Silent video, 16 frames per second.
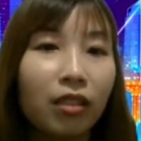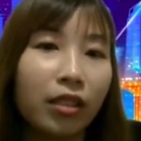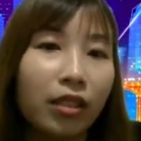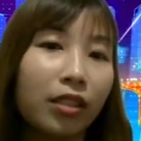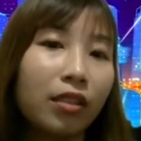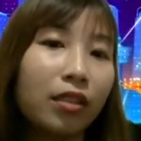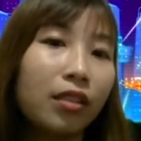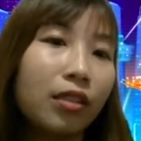
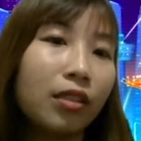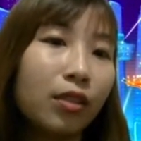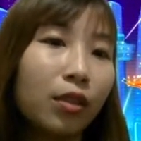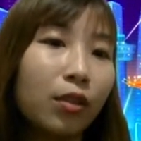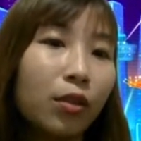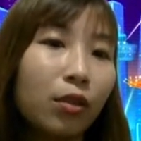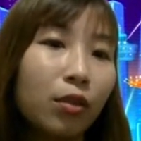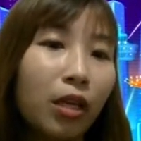Okay,
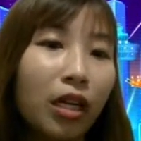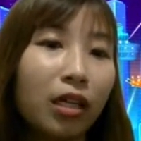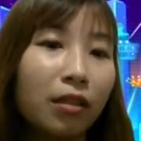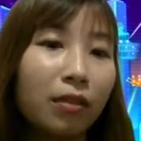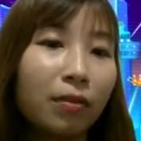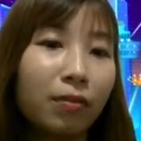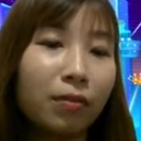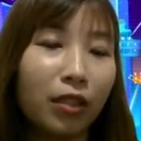so
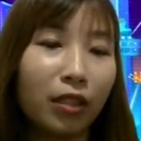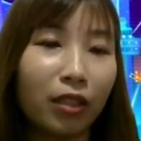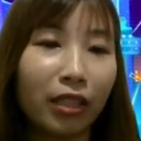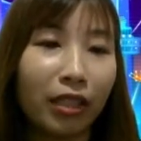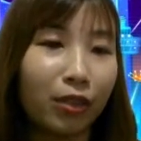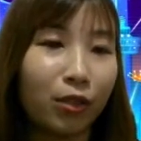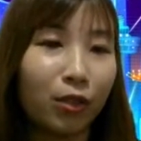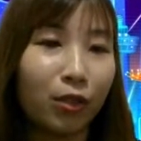
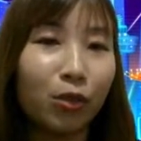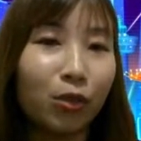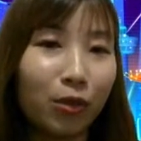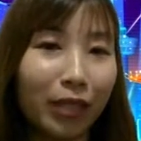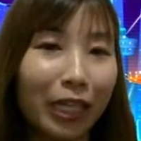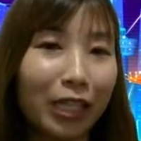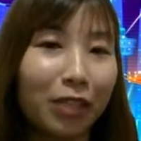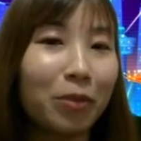as
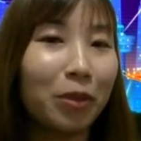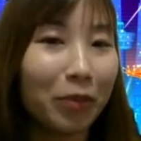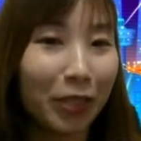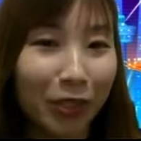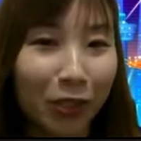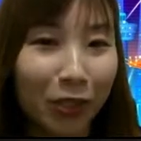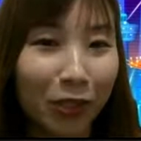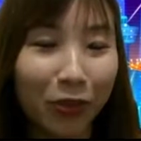you guys may
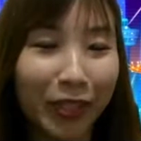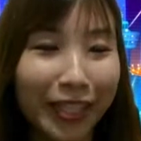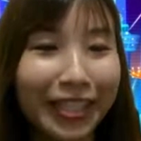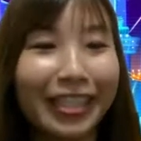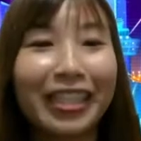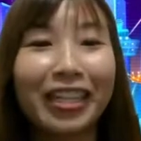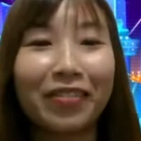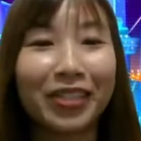be
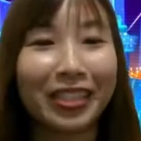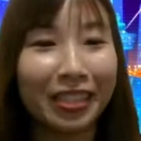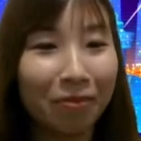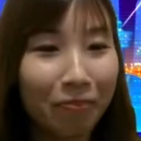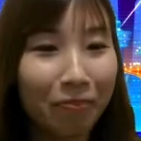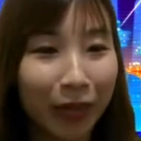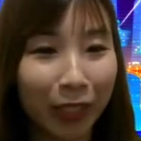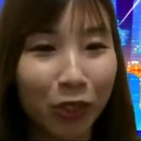curious and never
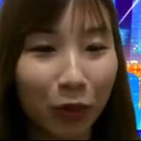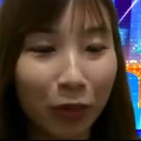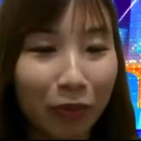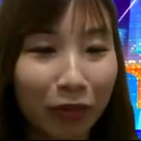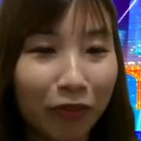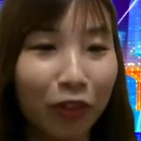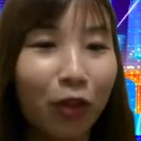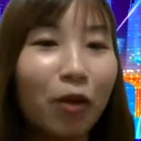seen bench
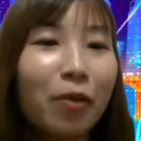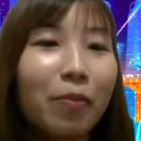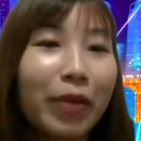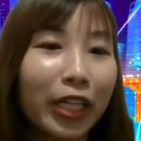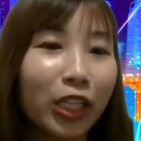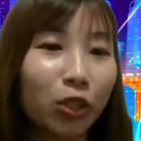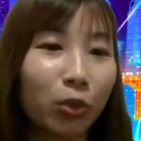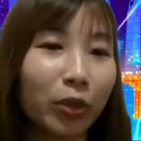one before,
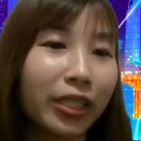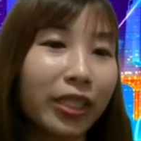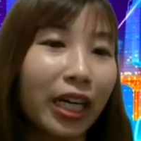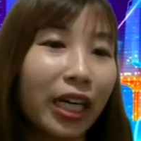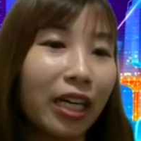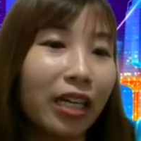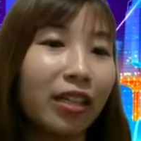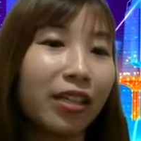bench one
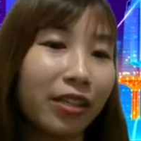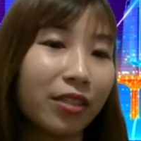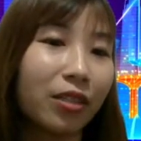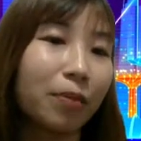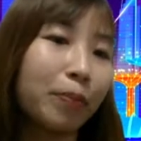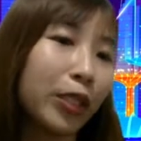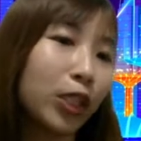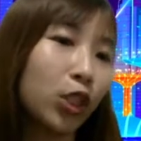
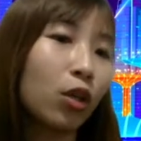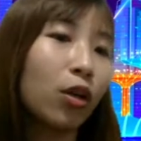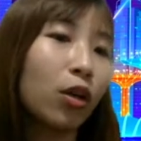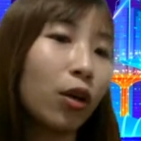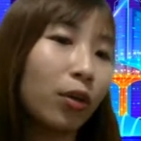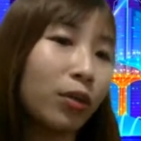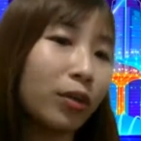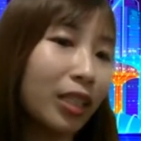is the picture
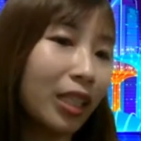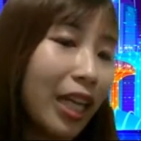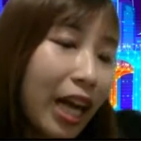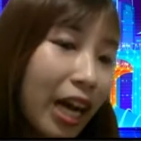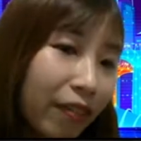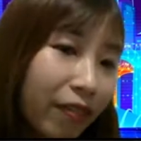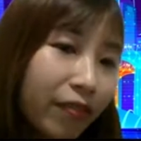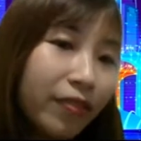on the
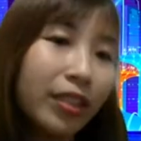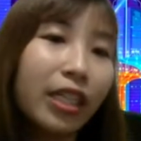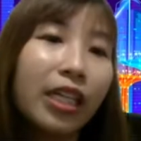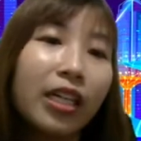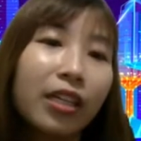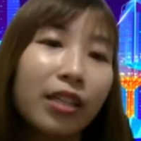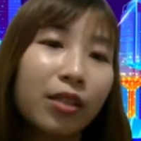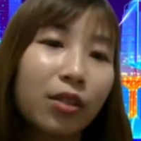left.
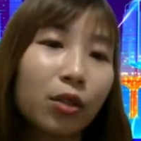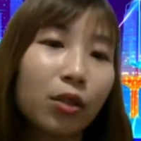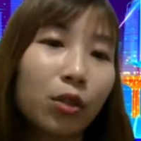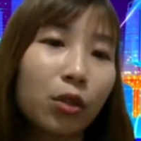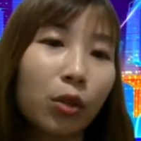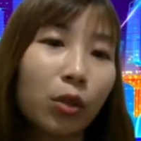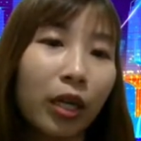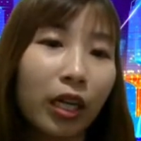
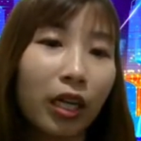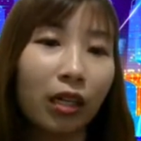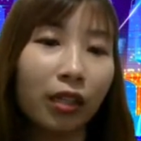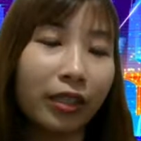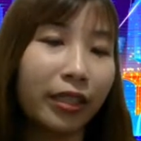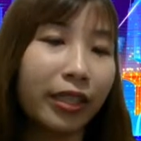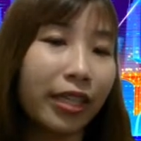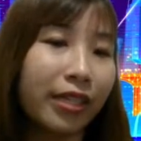
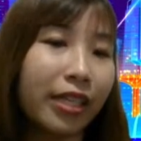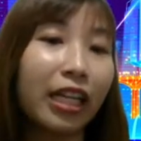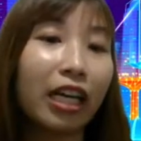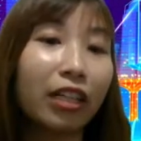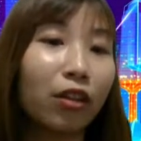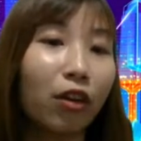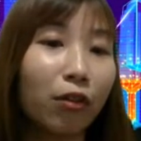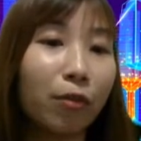So that's
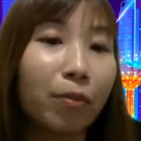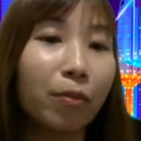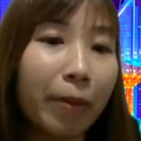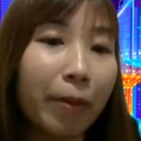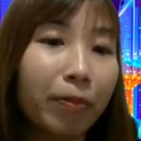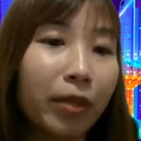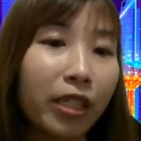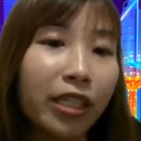another
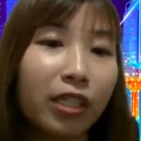member.